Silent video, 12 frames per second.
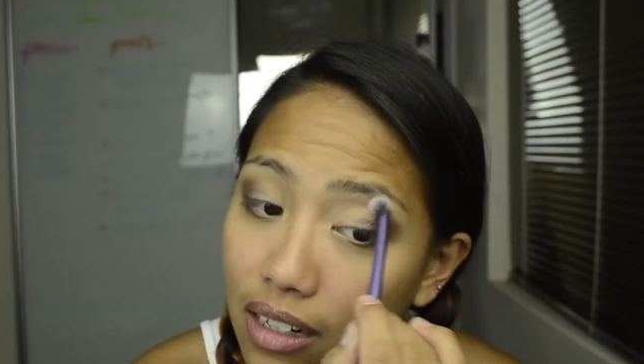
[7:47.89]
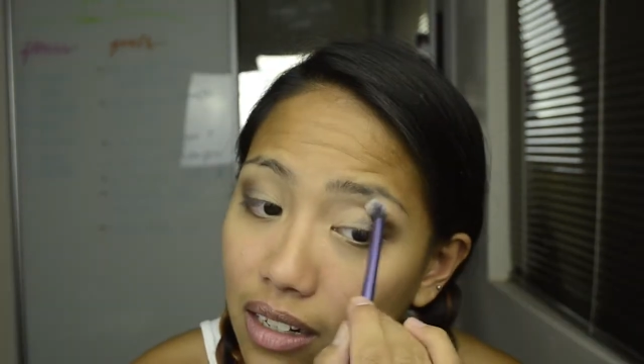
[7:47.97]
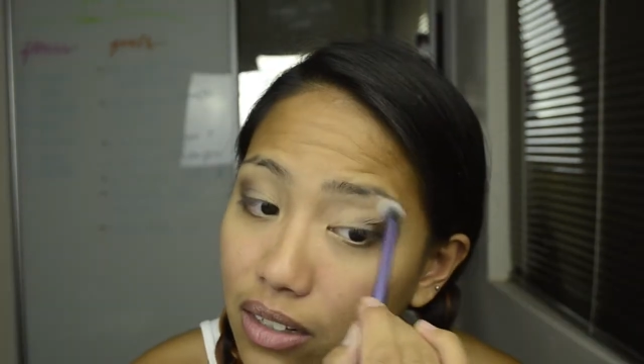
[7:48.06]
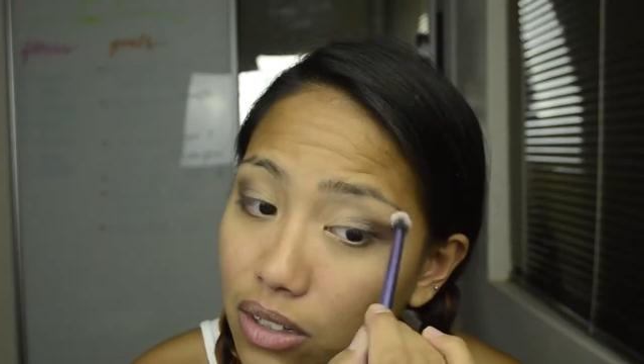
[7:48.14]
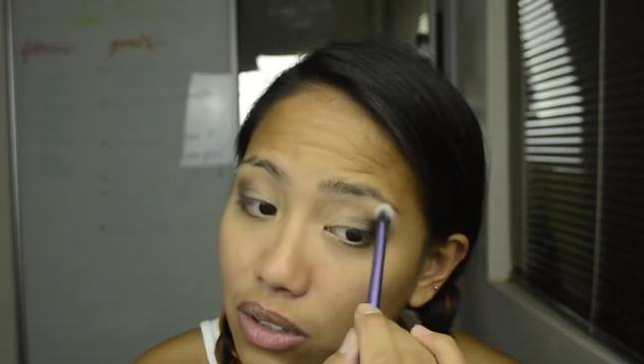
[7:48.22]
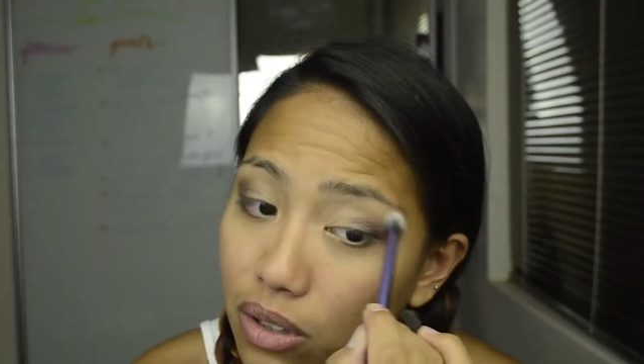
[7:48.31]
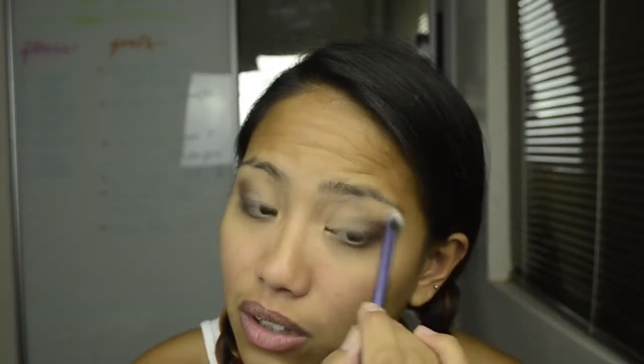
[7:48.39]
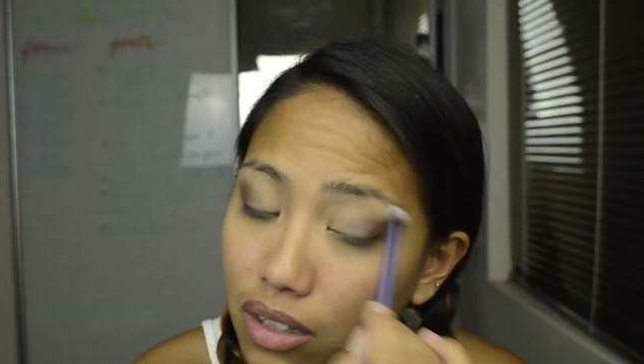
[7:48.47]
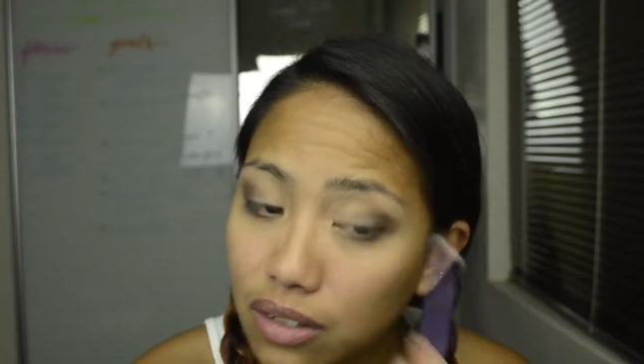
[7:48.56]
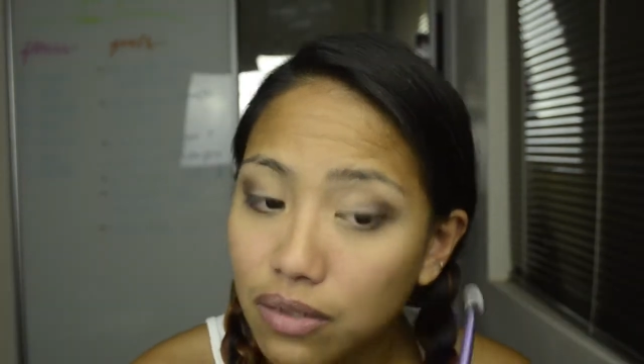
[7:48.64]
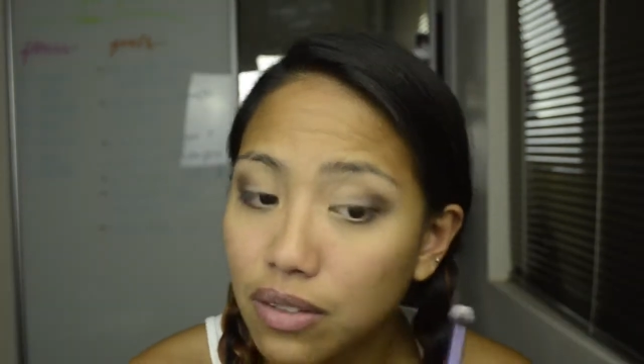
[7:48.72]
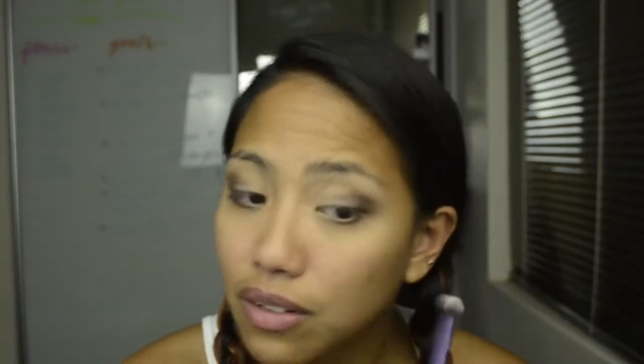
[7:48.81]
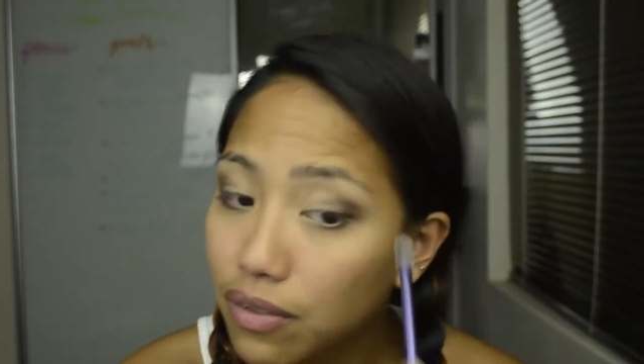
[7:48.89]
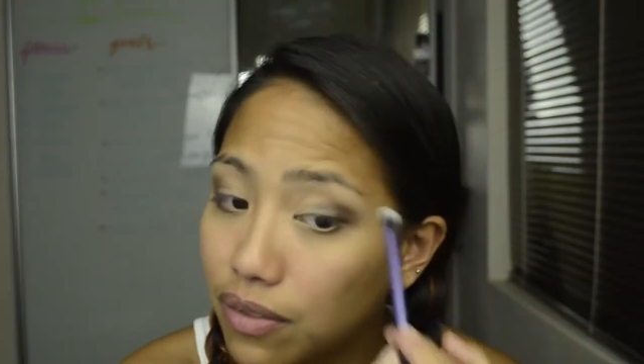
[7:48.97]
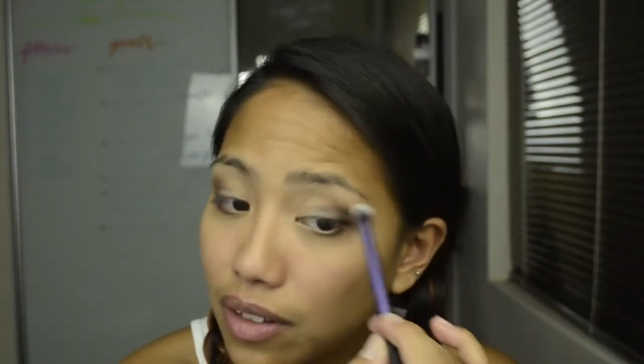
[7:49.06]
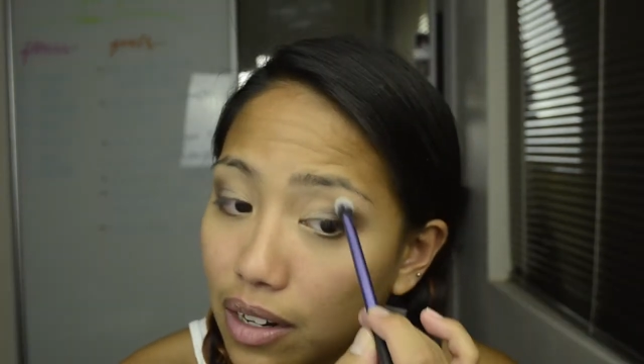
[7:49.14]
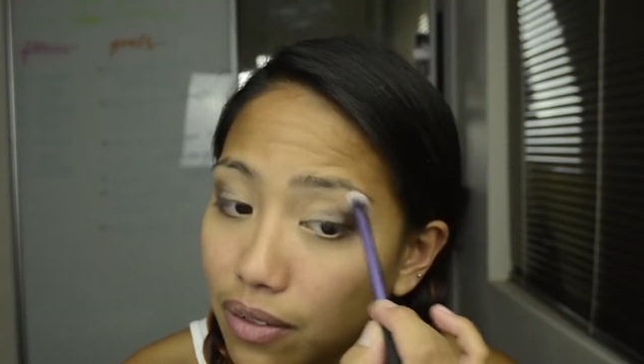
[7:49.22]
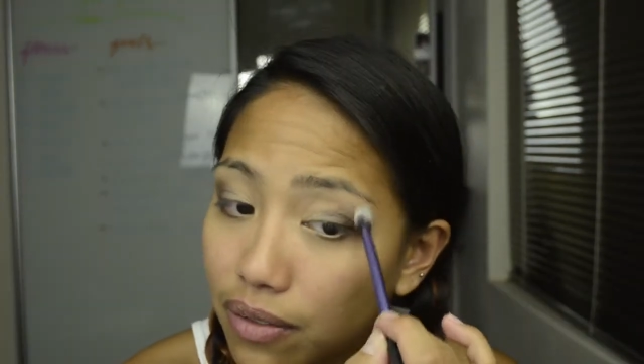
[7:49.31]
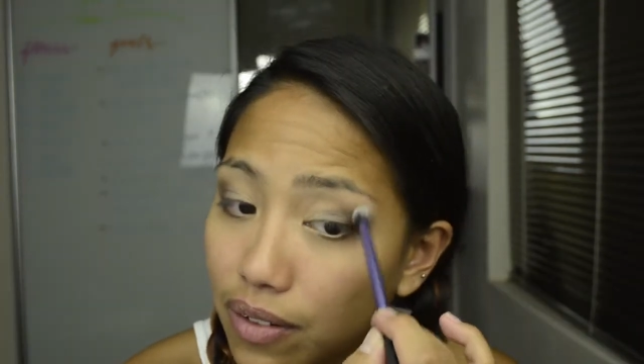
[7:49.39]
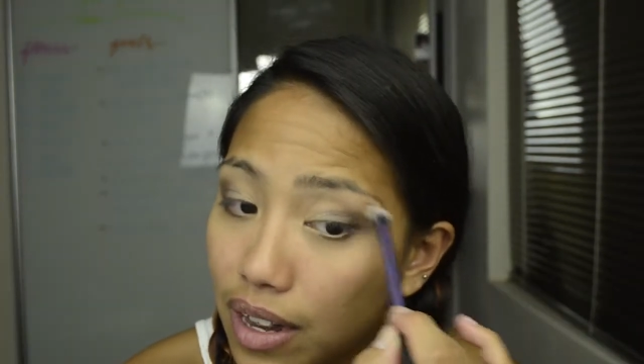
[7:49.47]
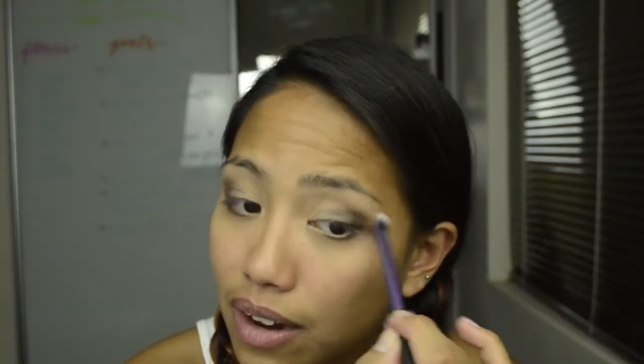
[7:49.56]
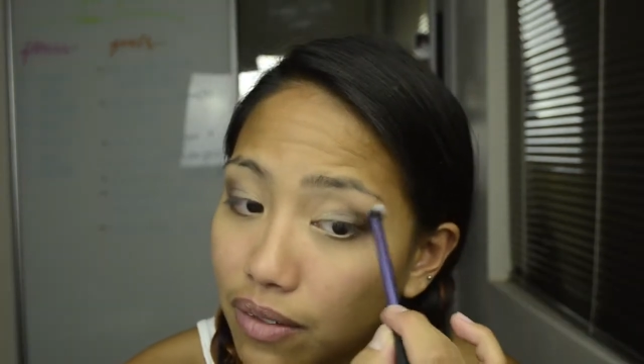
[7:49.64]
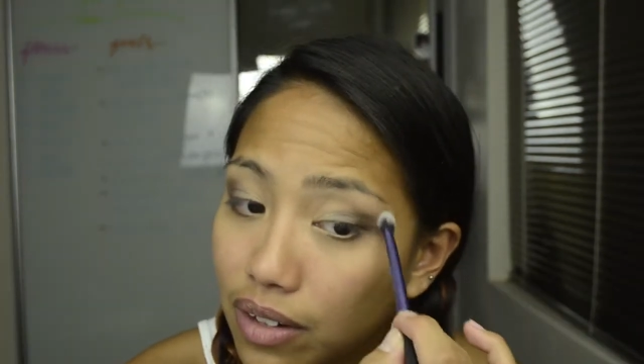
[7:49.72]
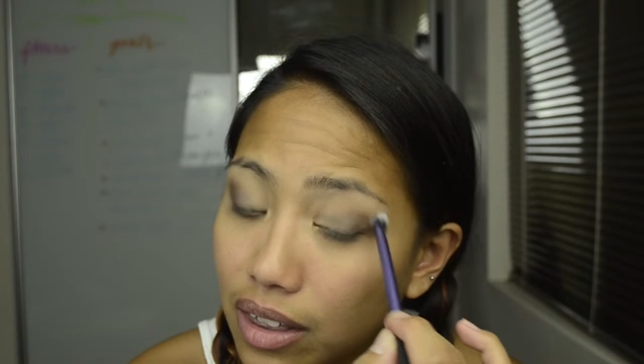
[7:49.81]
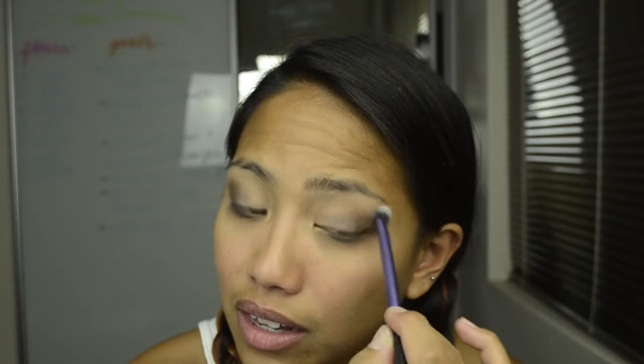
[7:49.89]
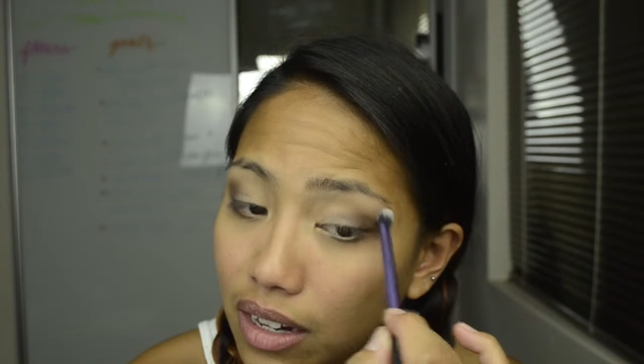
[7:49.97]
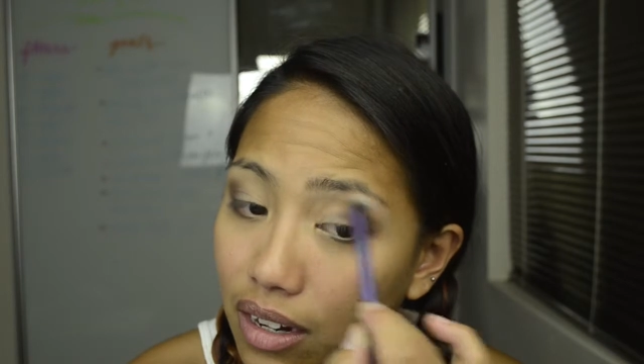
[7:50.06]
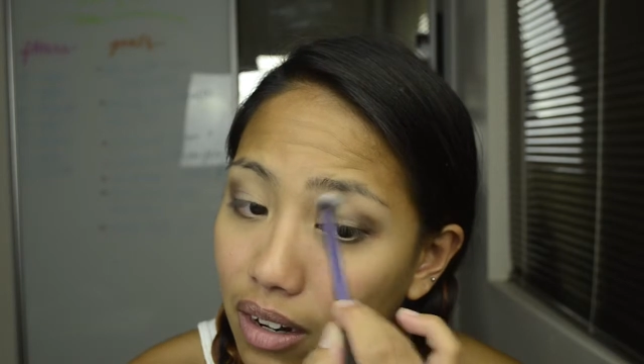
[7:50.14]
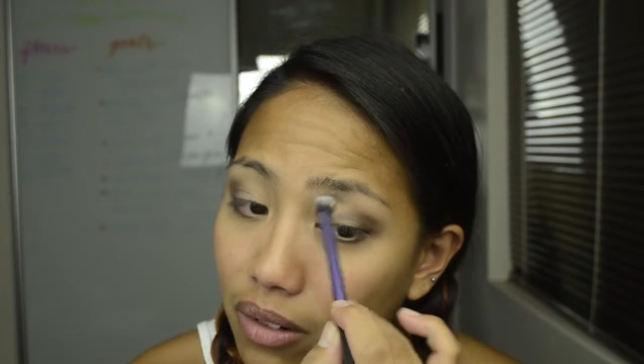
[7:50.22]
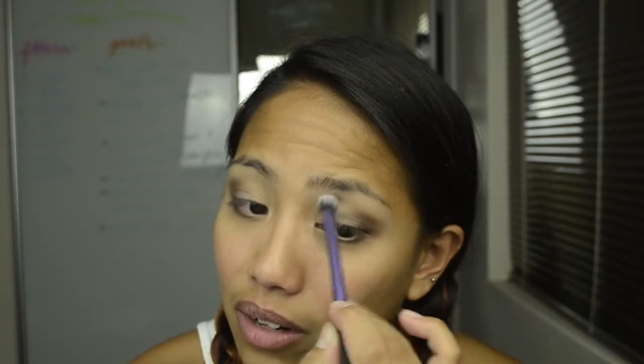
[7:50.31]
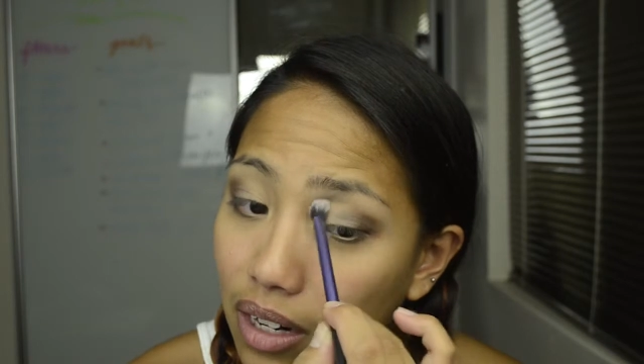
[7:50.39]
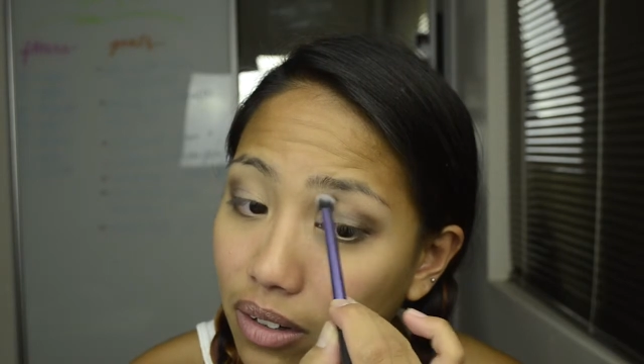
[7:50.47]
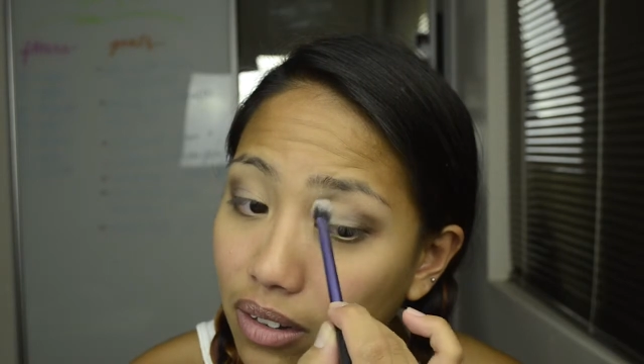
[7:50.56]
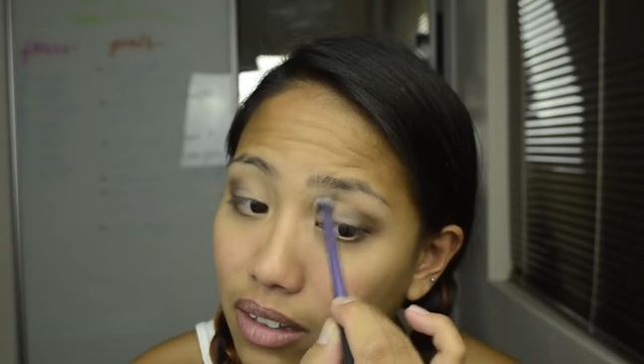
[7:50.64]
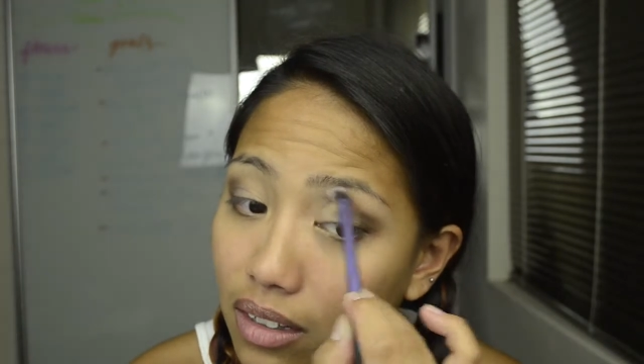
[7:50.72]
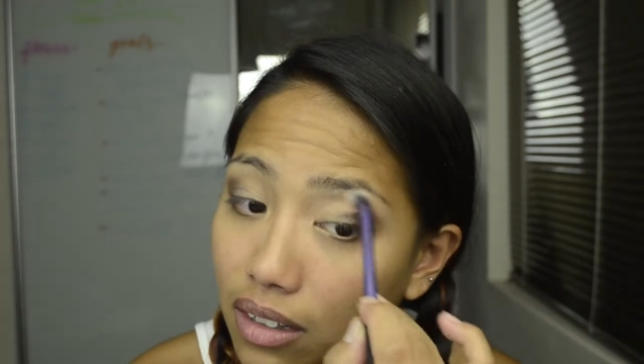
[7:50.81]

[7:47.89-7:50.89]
and just sort of fluff everything around